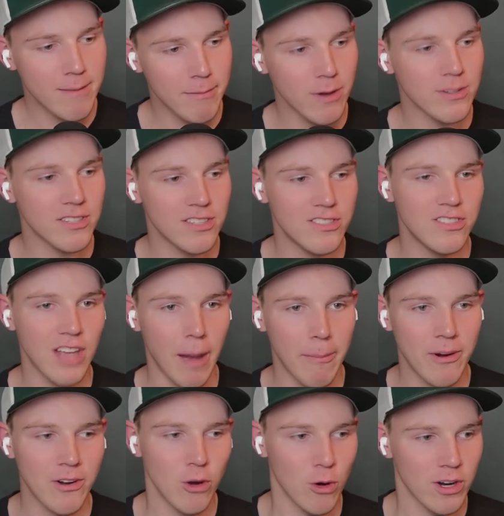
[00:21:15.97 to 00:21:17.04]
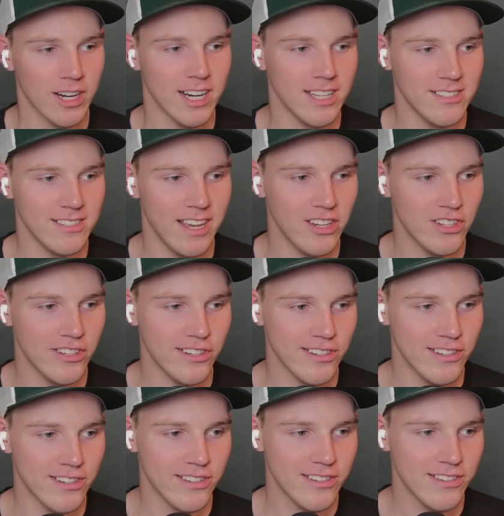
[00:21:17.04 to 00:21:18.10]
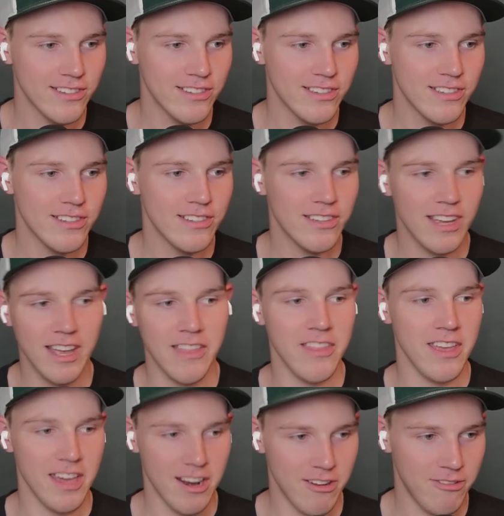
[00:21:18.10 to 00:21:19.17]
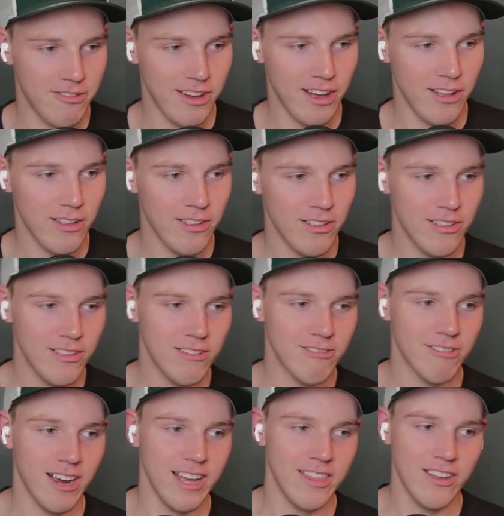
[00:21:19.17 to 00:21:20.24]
most stubborn organization in the NFL, right?